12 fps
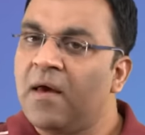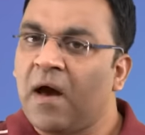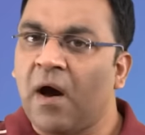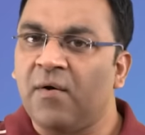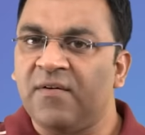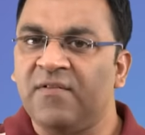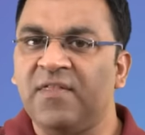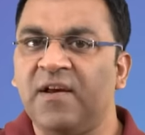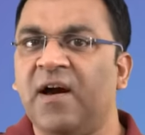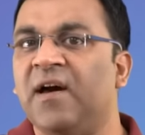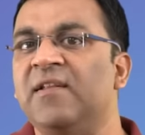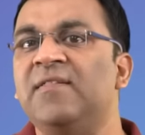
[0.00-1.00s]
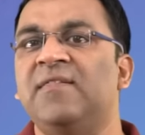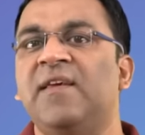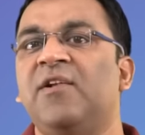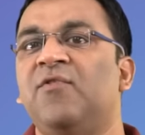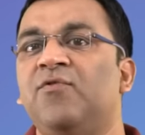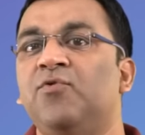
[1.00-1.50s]
However, the current
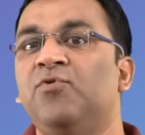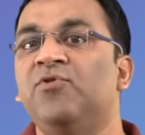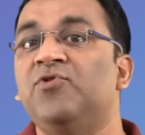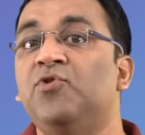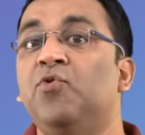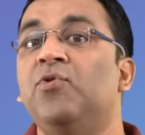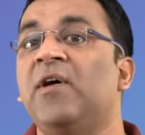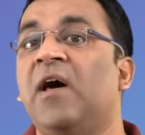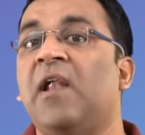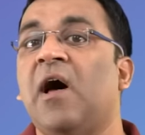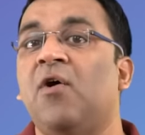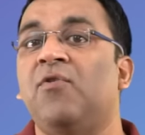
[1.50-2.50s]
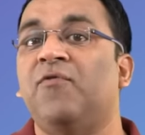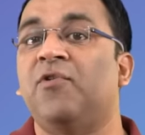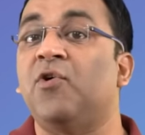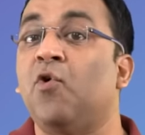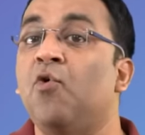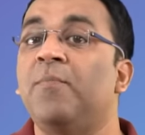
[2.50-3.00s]
set of rules don't allow for
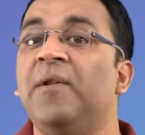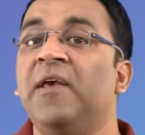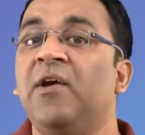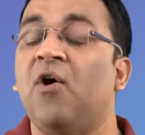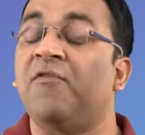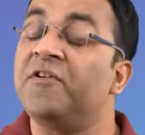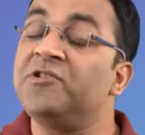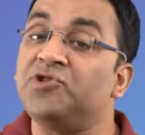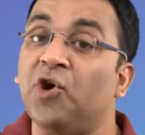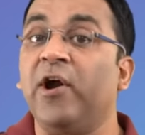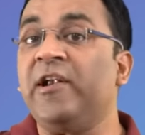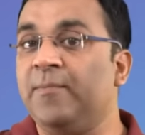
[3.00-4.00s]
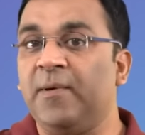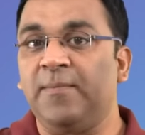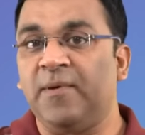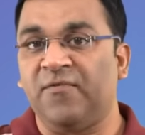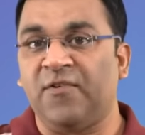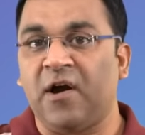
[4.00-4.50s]
the opening of a joint
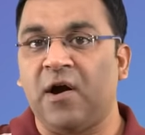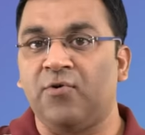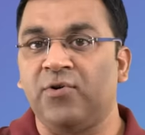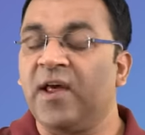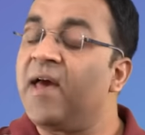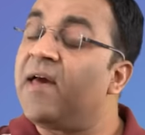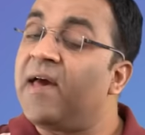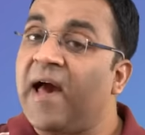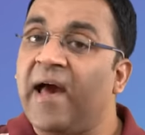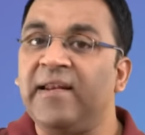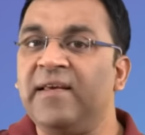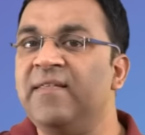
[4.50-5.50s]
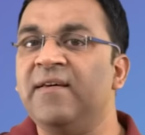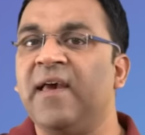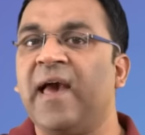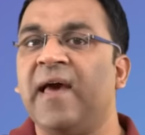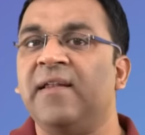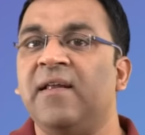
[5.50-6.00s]
PPF account, and neither
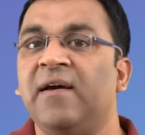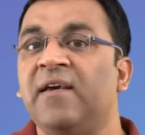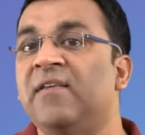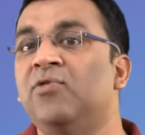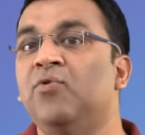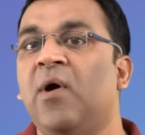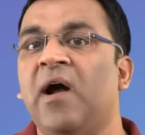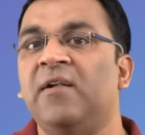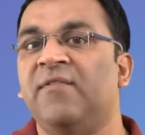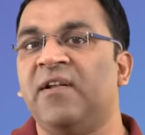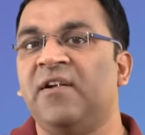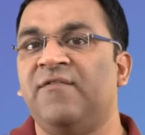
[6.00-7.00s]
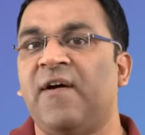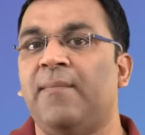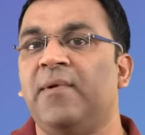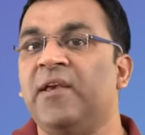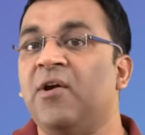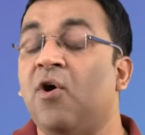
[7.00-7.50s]
can a Hindu undivided
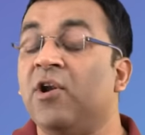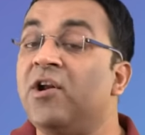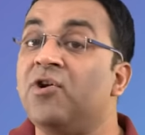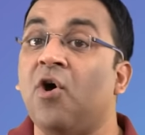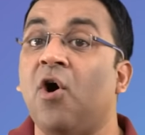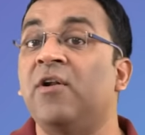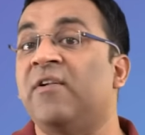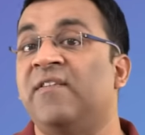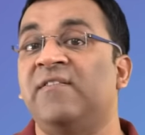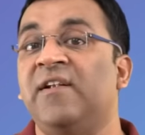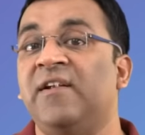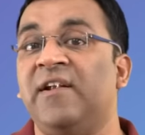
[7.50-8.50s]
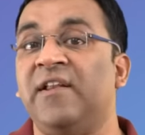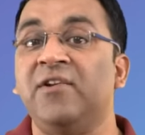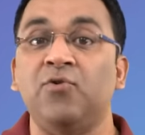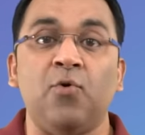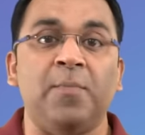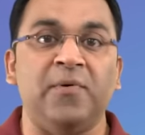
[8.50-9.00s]
family or a non-resident
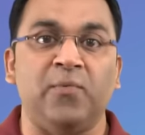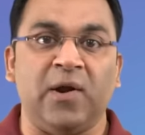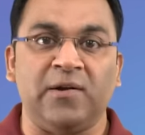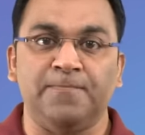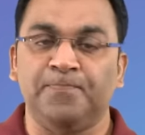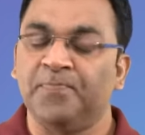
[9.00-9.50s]
Indian open one.